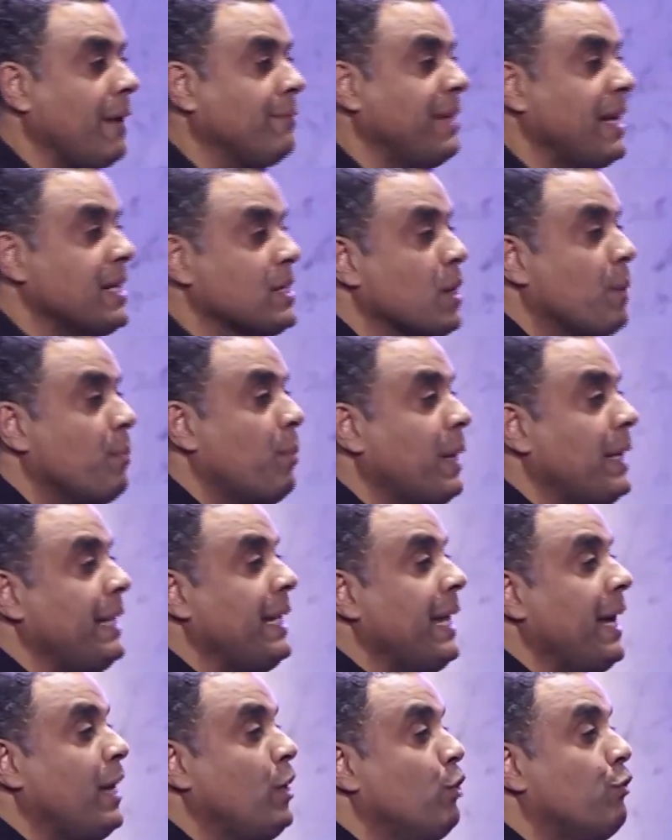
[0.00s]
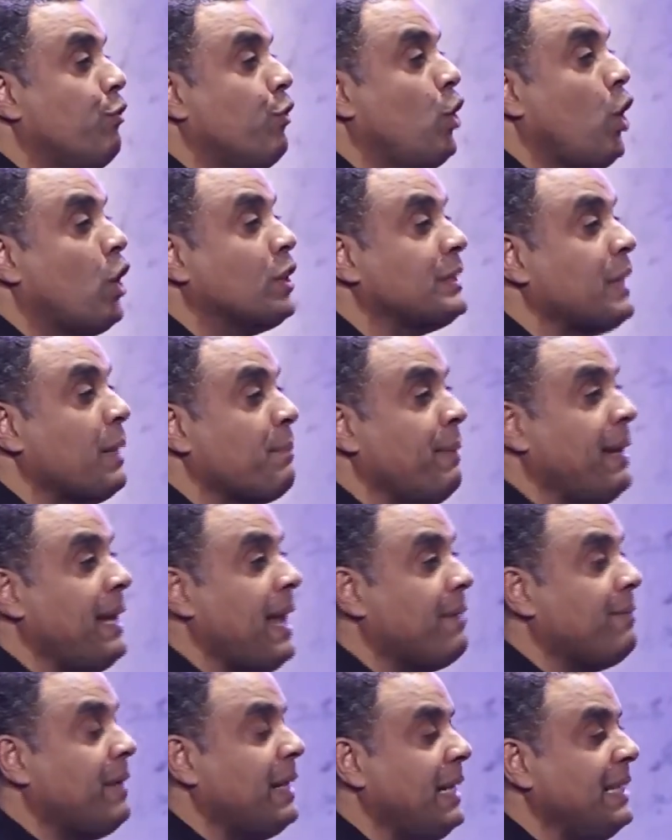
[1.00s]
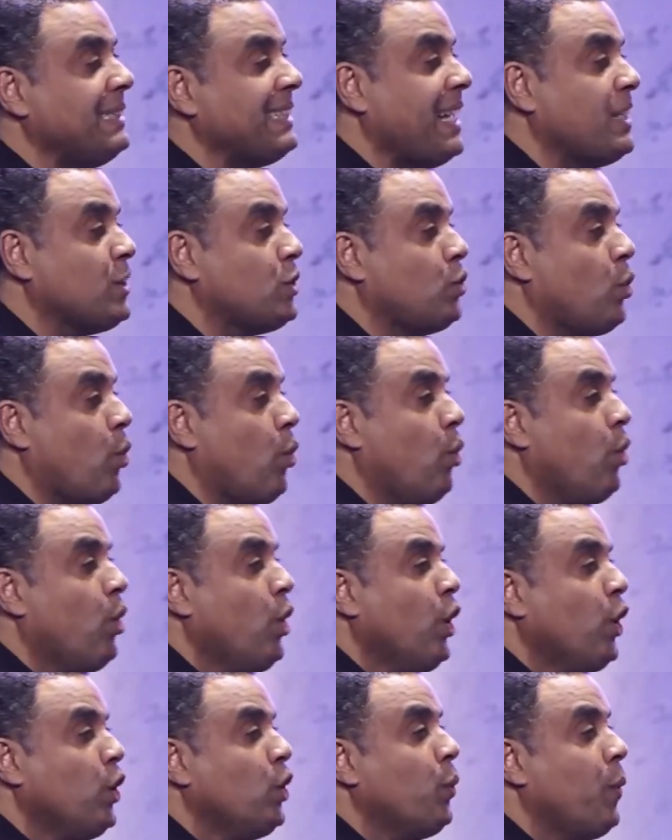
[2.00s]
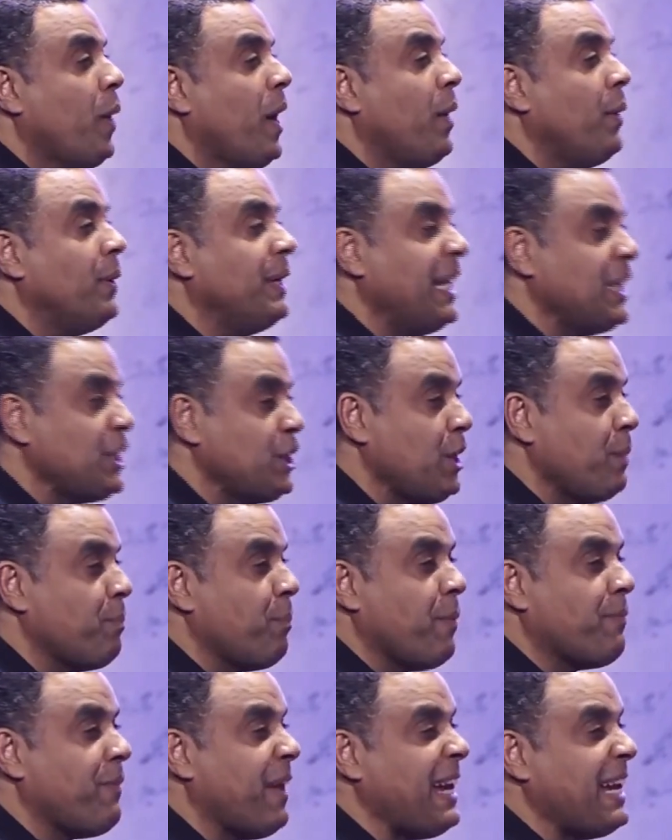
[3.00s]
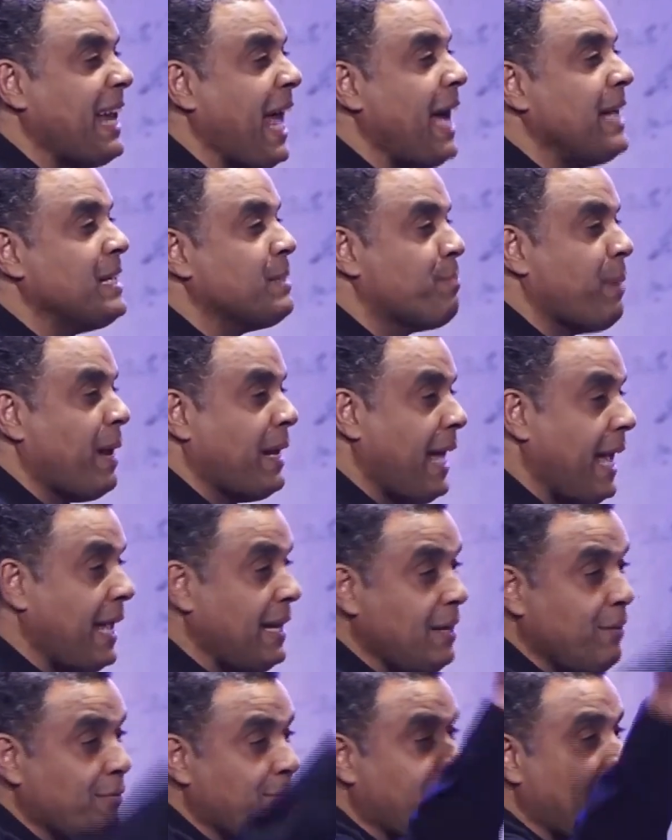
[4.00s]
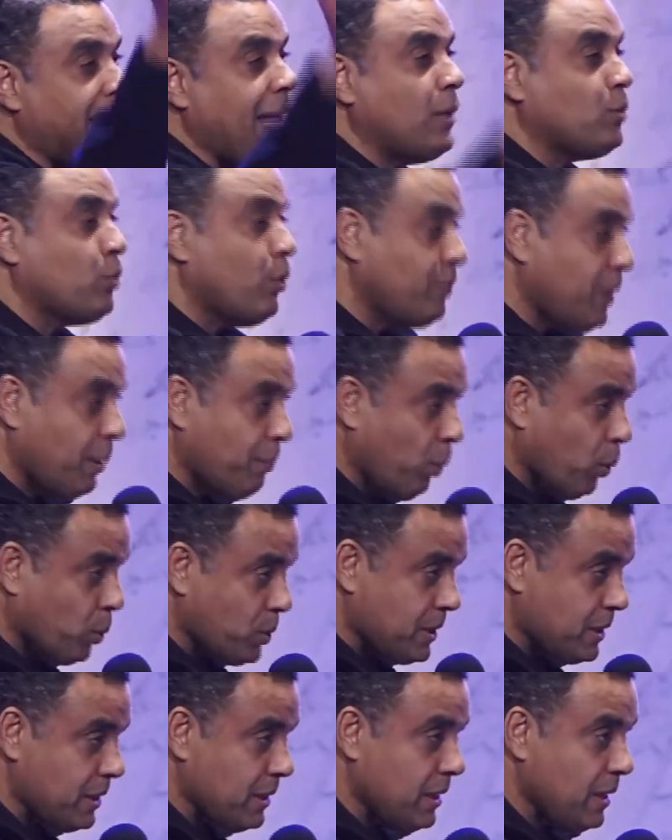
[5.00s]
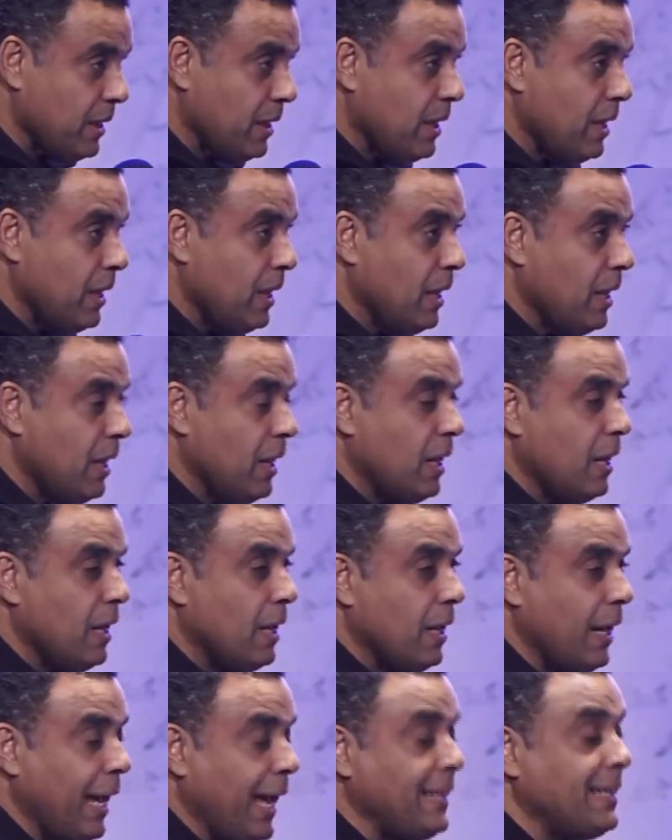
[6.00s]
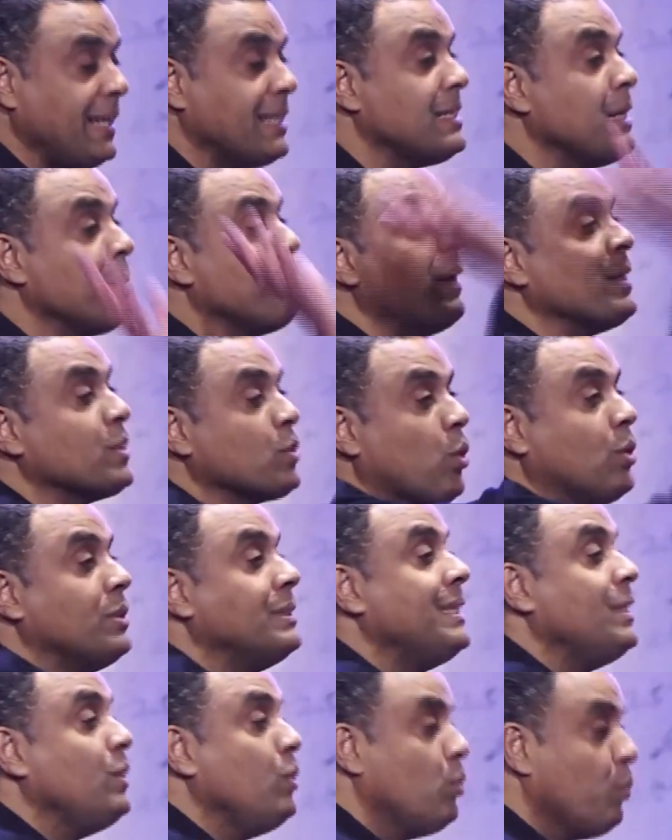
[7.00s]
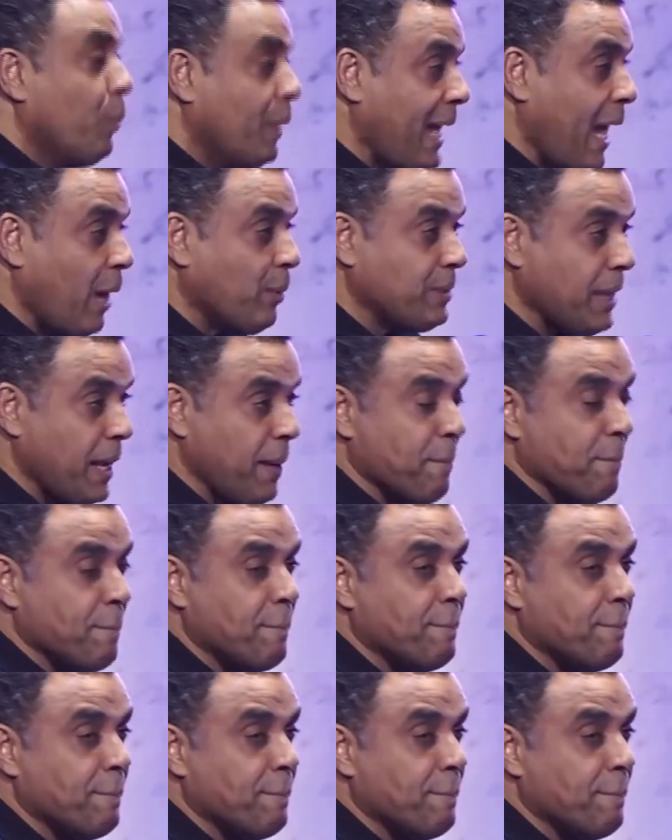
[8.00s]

There's somebody here, you've lost a beloved. It's as though you were on a ship with a nice brother and he fell out of the boat. And the ship has continued without him.